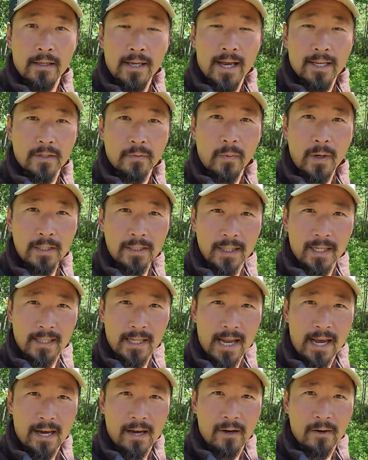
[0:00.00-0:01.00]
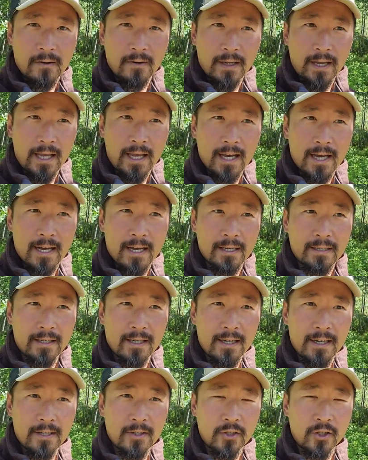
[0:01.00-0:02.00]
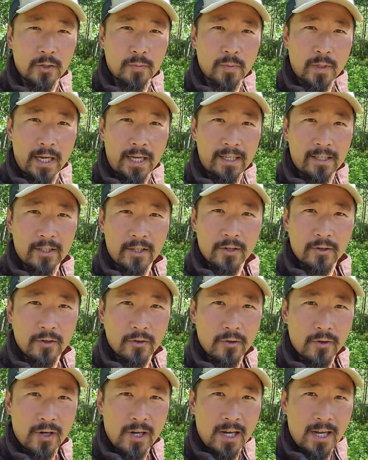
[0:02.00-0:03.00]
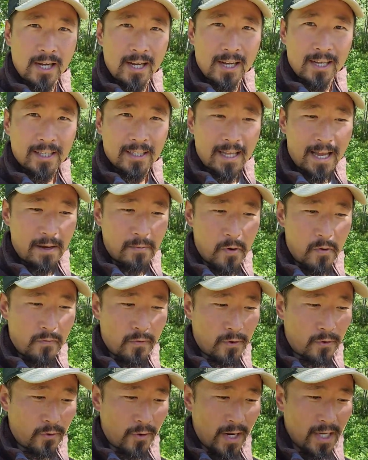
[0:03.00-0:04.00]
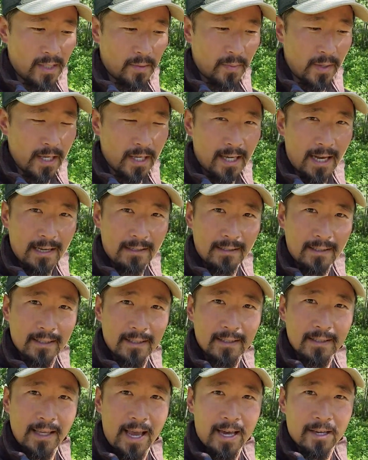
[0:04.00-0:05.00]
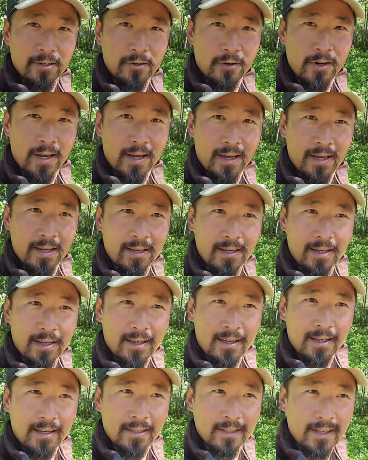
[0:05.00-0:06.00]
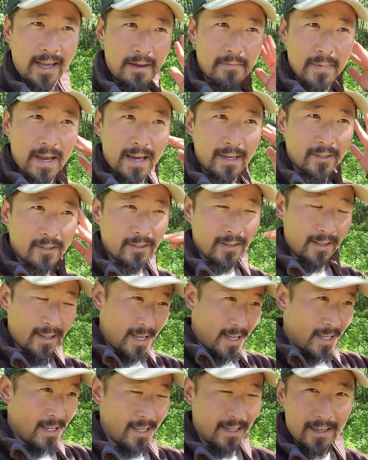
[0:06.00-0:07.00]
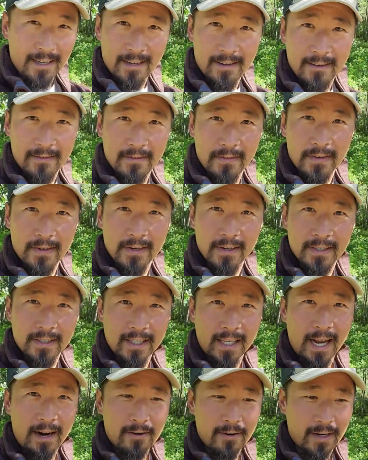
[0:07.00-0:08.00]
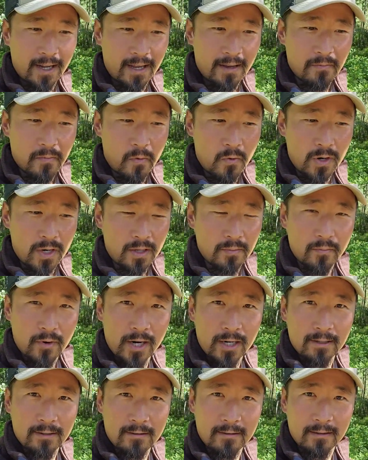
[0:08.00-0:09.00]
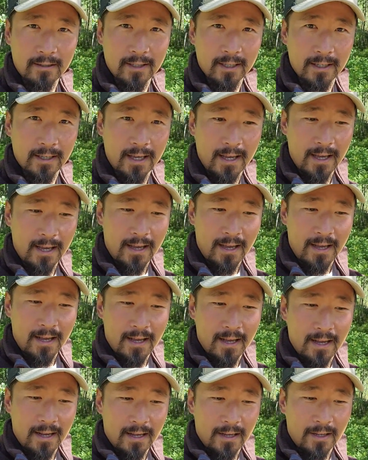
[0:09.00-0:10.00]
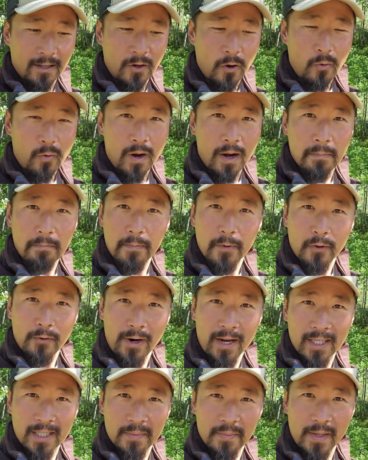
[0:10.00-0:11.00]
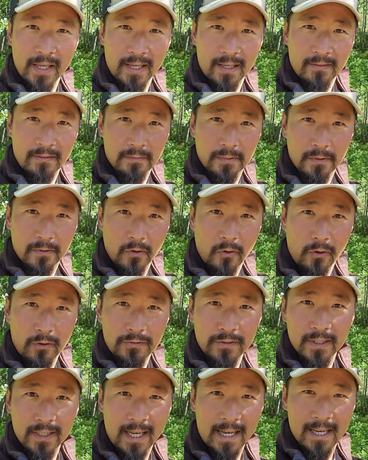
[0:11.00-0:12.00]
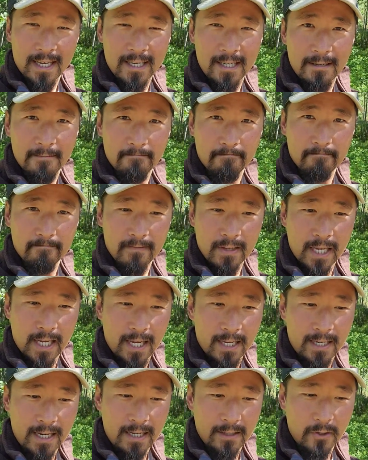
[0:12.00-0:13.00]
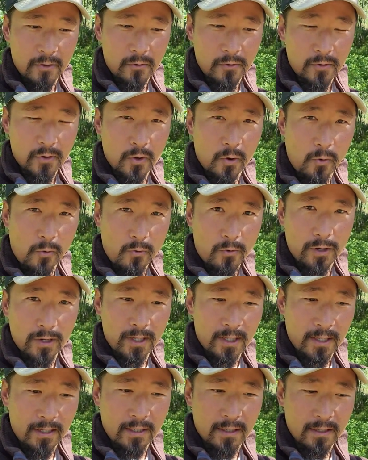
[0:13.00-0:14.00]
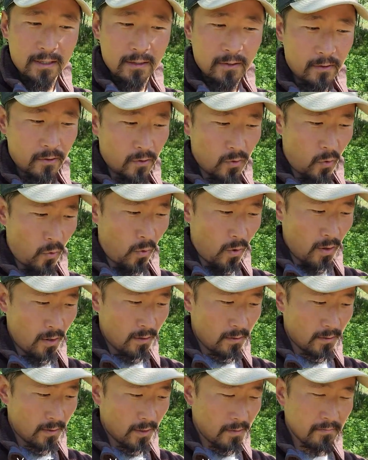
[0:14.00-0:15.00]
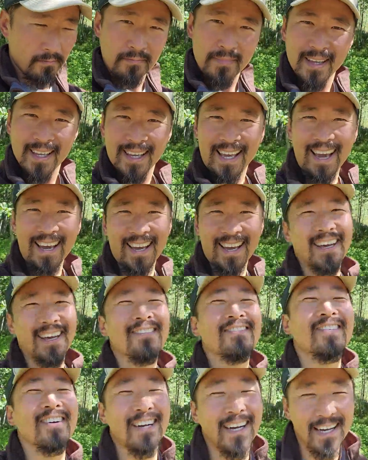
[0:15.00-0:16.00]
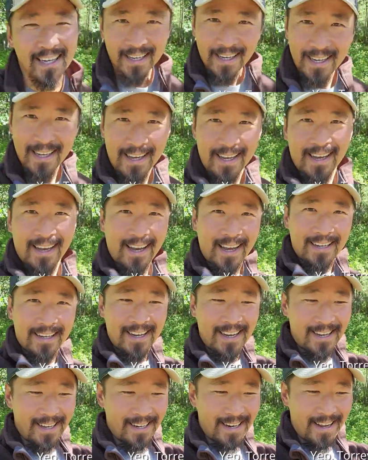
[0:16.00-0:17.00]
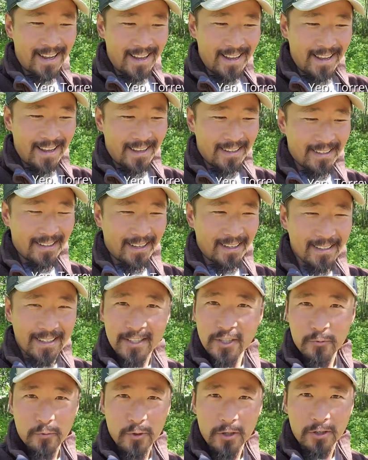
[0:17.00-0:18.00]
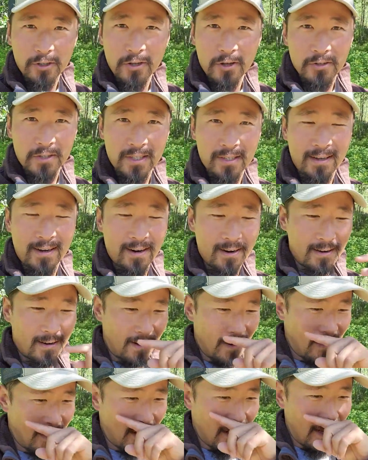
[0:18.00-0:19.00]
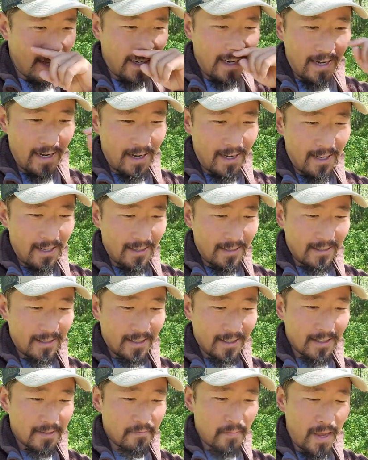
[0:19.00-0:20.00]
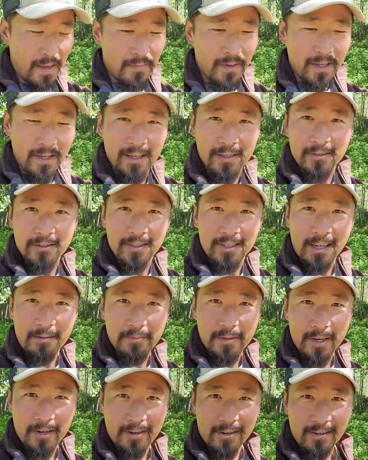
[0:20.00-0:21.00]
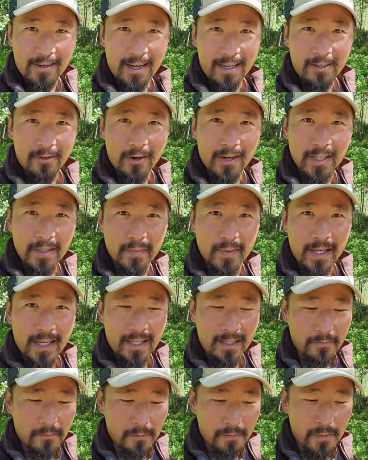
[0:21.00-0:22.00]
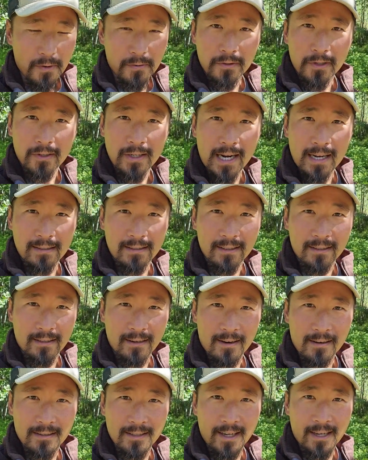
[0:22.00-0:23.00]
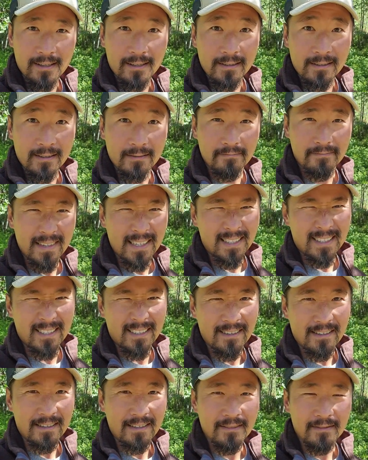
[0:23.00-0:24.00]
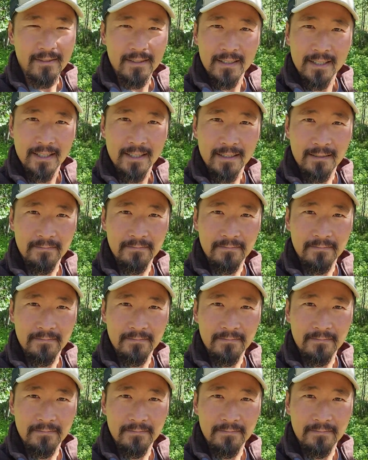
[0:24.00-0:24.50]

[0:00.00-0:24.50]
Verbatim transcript: Yeah, it's Wednesday now, and she's planning to climb over Grays Peak on Saturday. So I'm actually thinking of Saturday morning, bright and early, go up Grays Peak from the north side and then do Torrey or Torp something peak. I forgot. And then and it's real close there and uh, just maybe intercept her at Gray's Peak and we both go down to the car together. Not sure. We'll see.